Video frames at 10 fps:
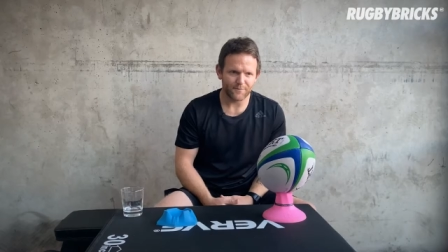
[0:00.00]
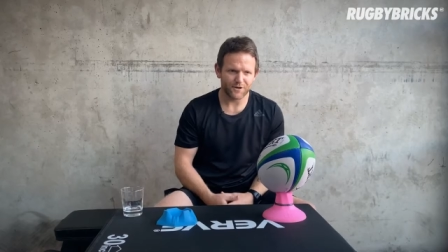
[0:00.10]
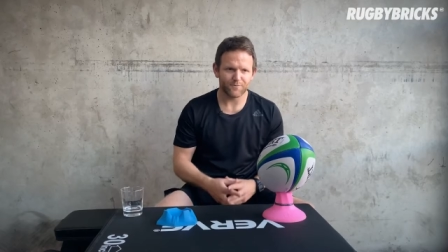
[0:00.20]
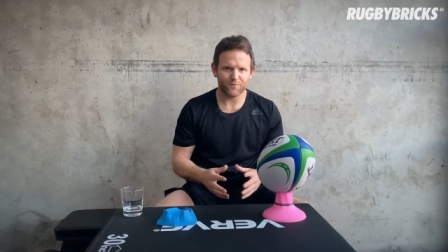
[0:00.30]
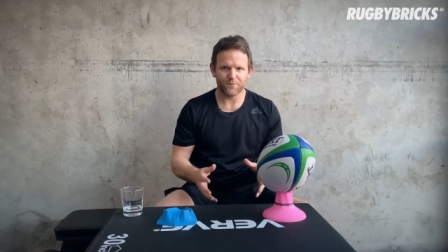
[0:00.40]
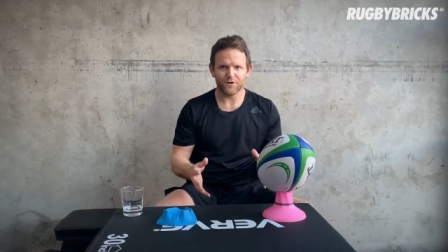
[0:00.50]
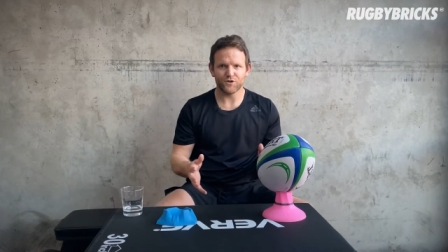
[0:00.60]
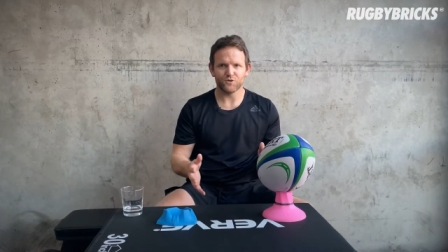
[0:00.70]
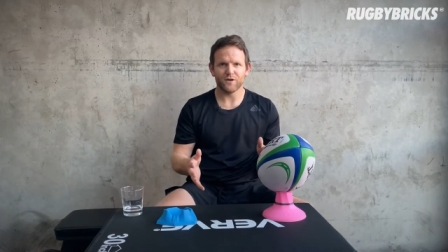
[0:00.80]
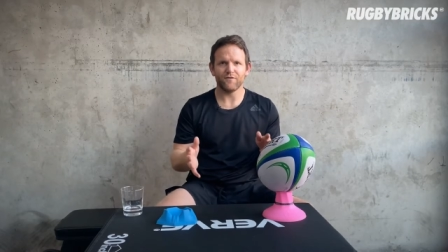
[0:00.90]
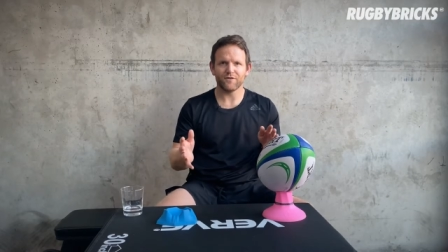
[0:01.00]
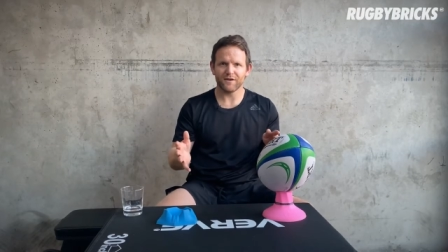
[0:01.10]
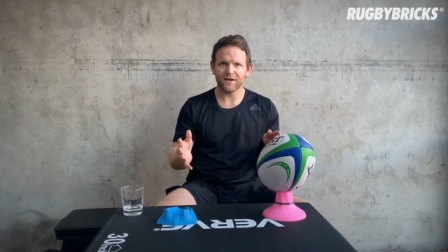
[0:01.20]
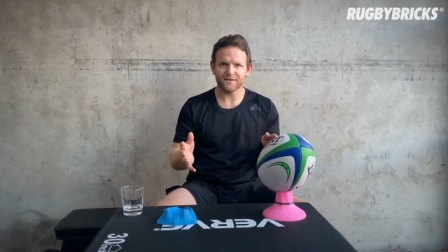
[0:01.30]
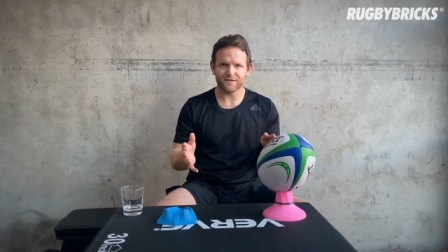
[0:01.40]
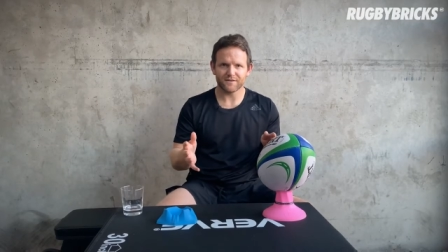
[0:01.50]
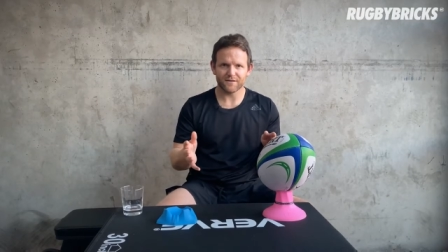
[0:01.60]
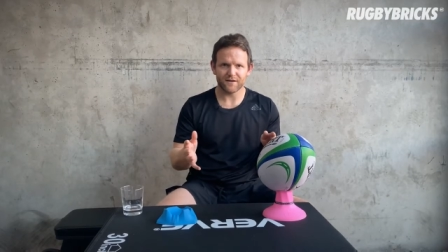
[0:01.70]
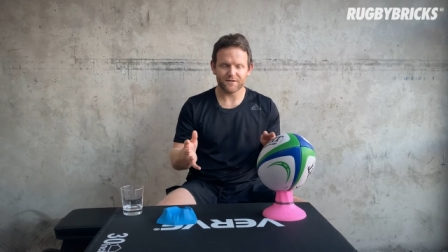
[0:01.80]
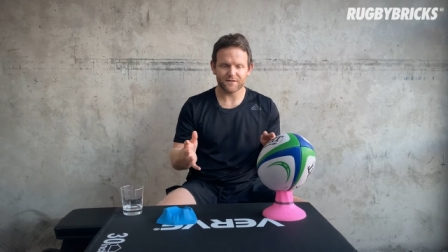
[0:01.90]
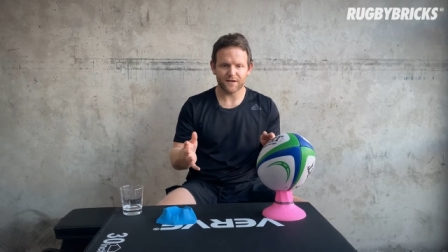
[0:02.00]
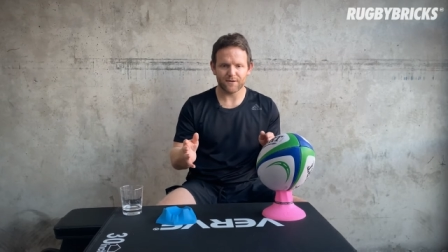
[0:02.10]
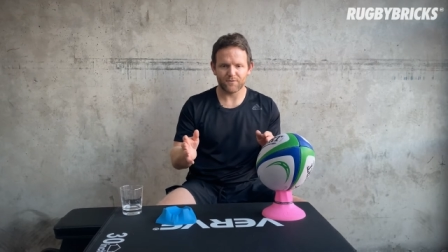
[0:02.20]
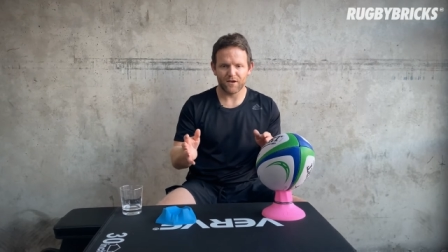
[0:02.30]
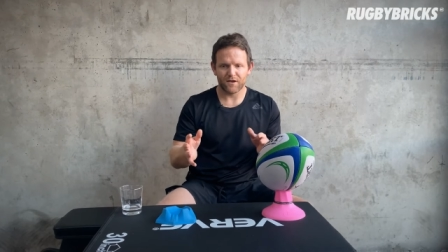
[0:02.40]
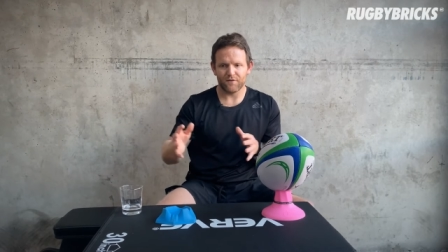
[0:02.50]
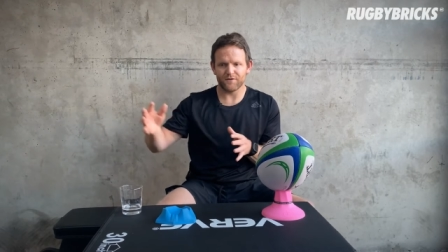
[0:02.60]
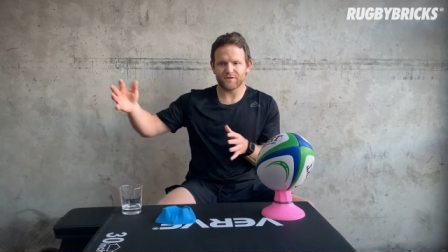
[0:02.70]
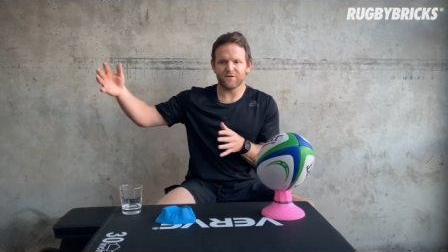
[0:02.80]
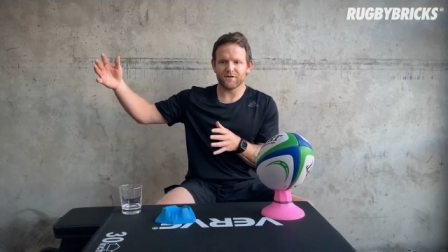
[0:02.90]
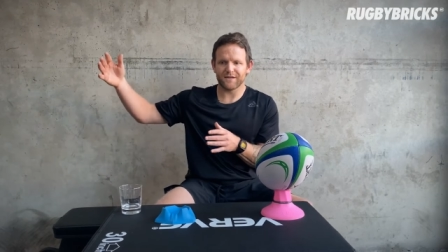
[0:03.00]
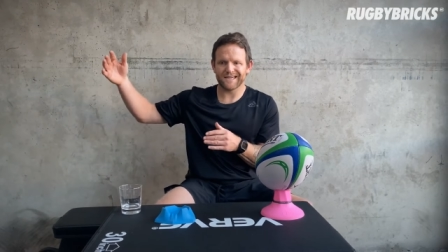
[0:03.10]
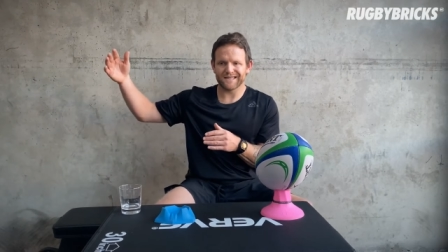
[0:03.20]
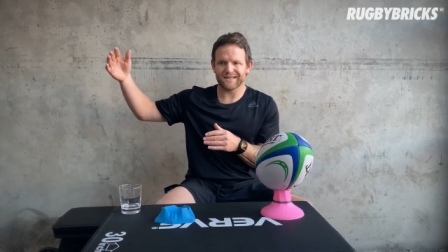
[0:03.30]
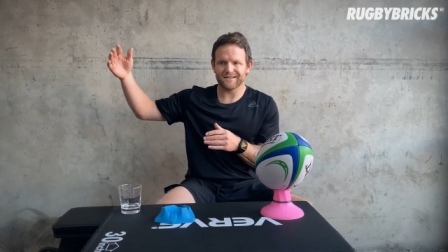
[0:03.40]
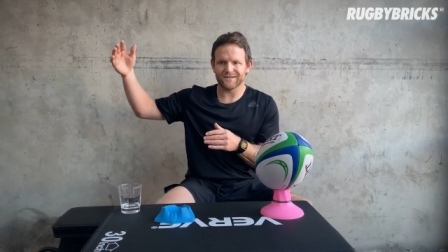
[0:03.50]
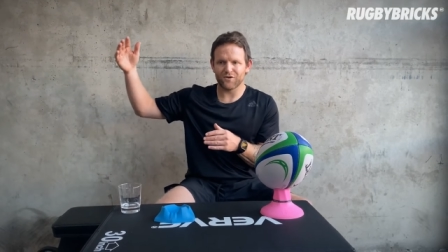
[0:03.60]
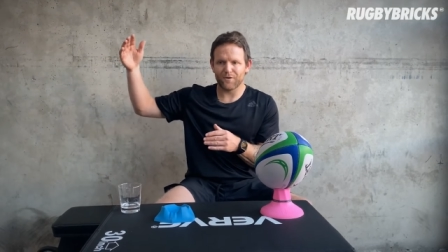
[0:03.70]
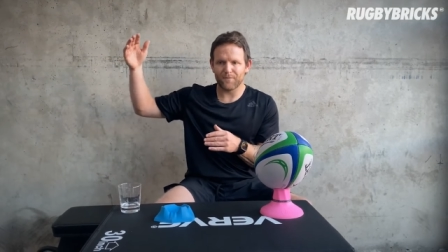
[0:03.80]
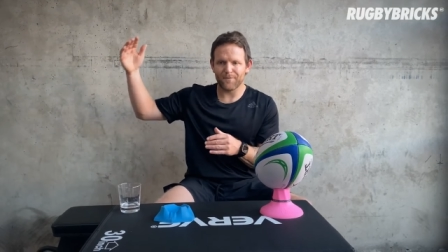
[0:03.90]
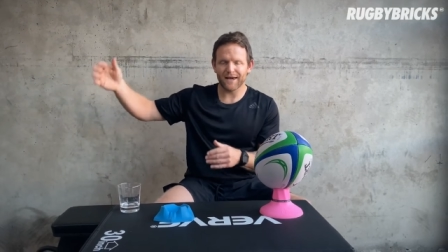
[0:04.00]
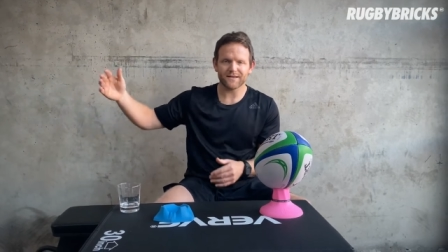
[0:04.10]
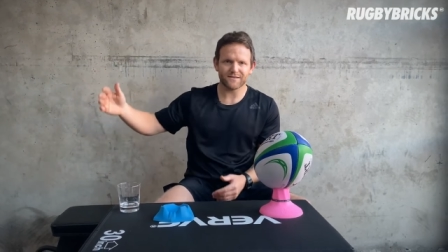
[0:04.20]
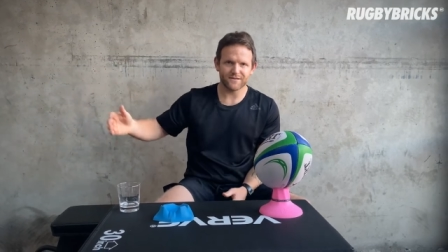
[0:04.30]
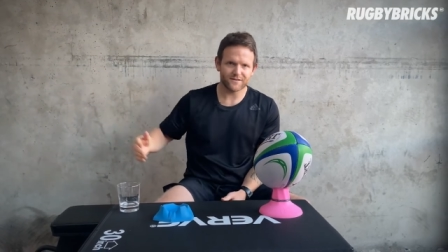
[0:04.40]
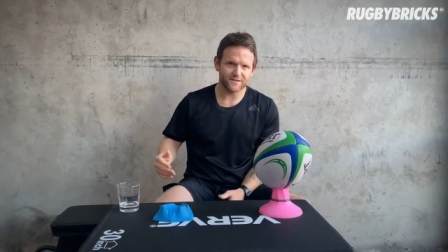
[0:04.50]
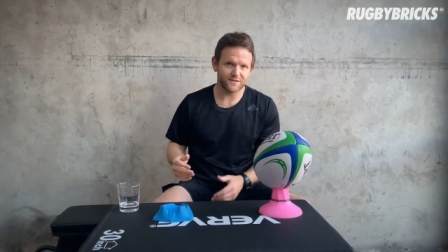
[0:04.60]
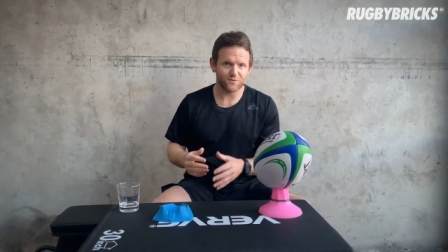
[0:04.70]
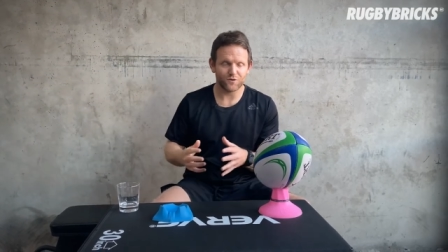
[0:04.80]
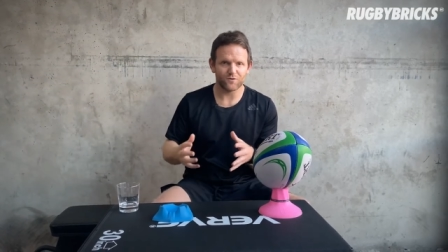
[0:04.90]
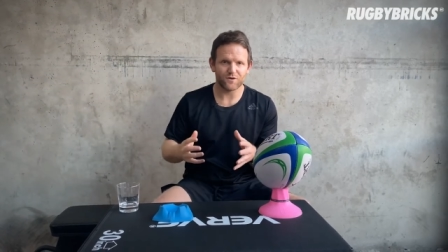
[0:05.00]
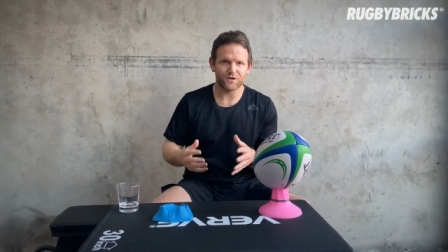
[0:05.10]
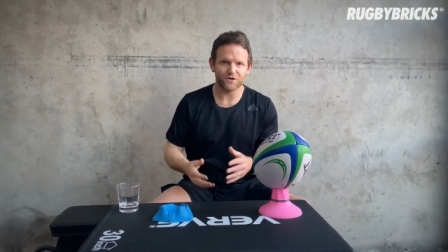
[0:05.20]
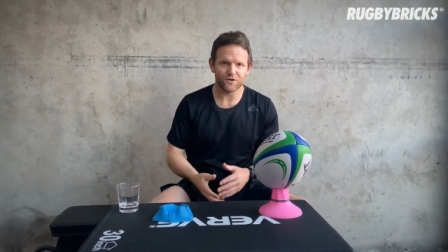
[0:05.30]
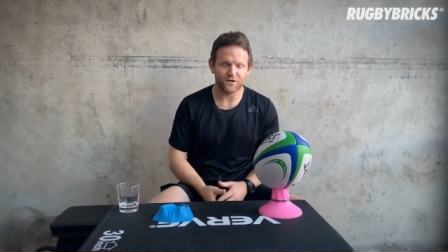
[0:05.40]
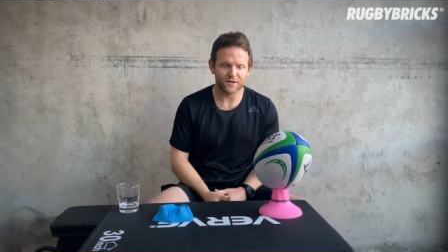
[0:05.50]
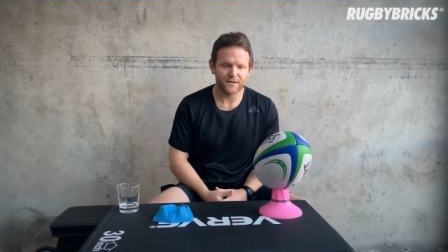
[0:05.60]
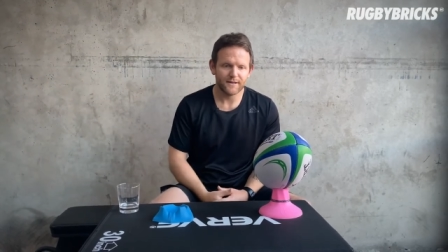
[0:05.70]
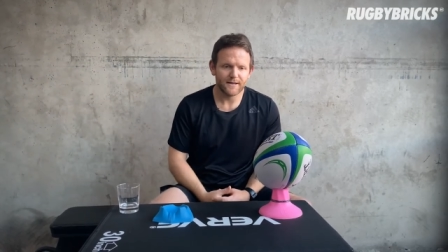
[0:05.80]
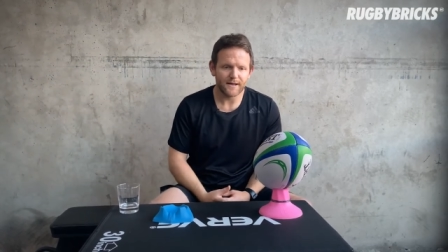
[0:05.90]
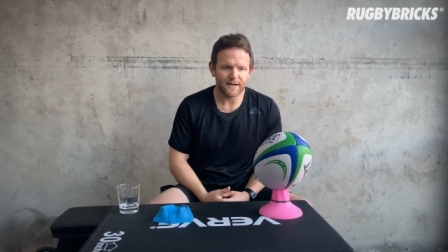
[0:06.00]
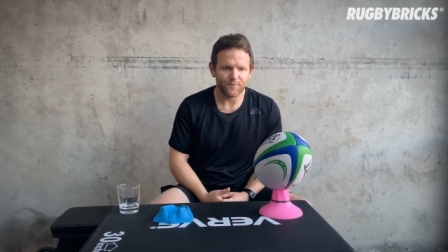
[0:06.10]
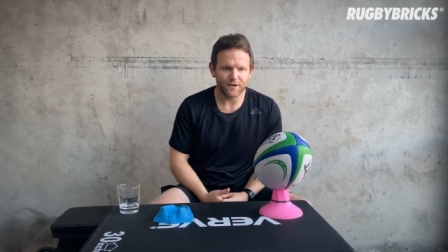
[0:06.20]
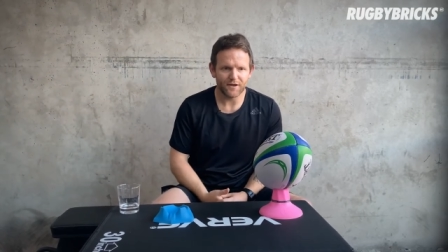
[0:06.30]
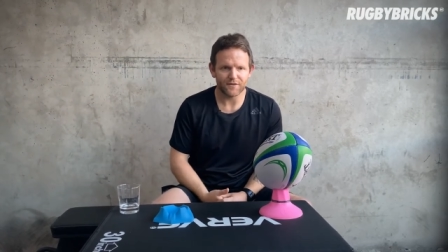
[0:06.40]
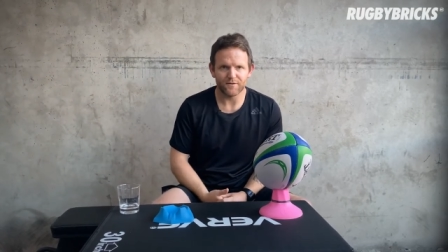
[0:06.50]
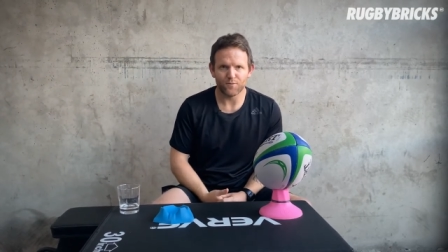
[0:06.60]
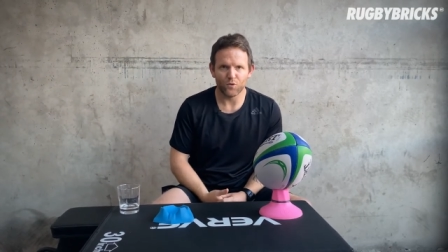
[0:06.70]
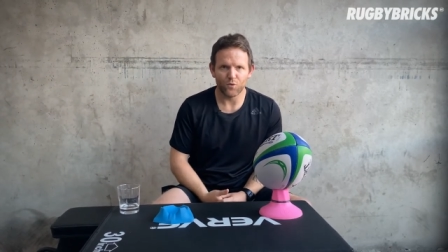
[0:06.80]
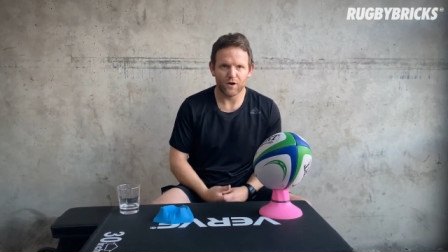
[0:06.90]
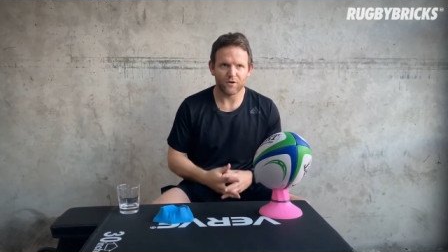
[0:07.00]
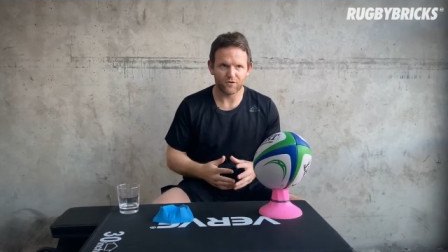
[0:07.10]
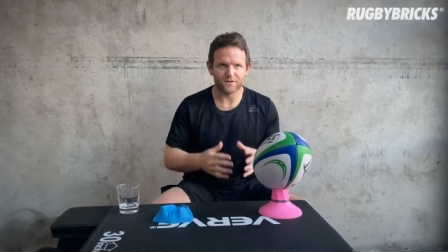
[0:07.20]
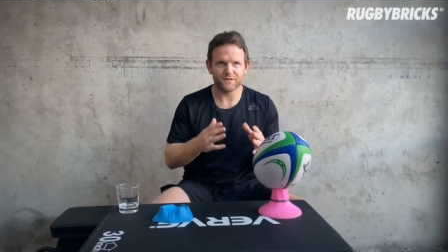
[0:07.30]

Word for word: but I'm pretty sure everything else can stay the same. If it's not a kick that has got max distance or you're really trying to um, hit the ball well because